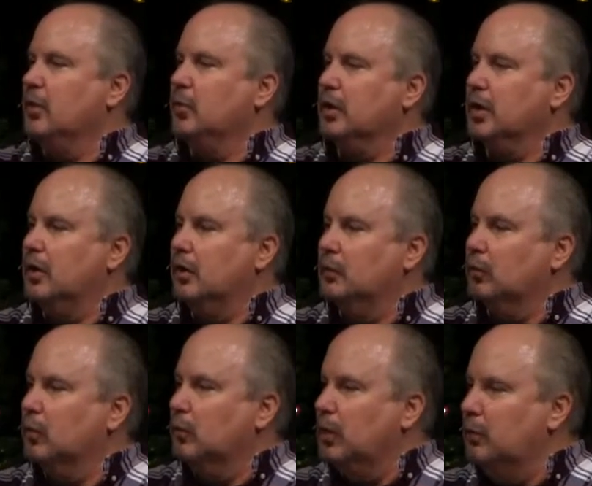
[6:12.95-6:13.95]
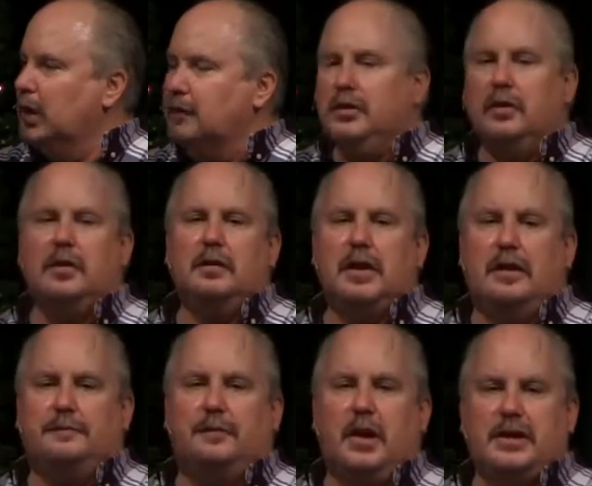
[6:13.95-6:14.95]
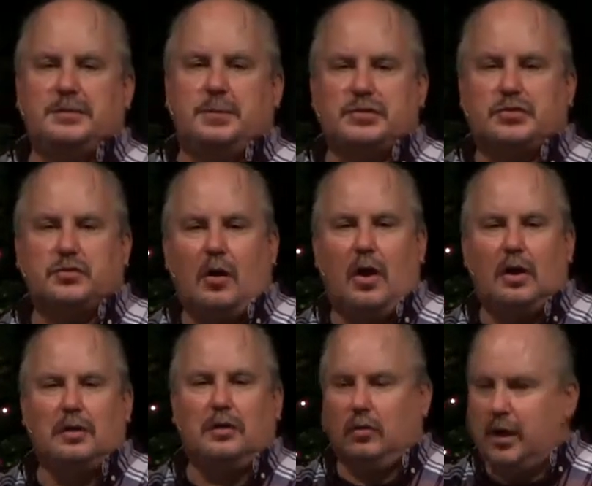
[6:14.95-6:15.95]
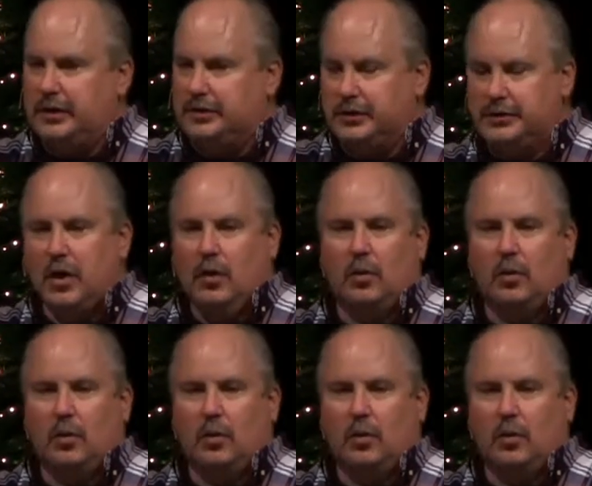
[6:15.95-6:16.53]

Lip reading: whenever you hear that phrase, be strong and courageous,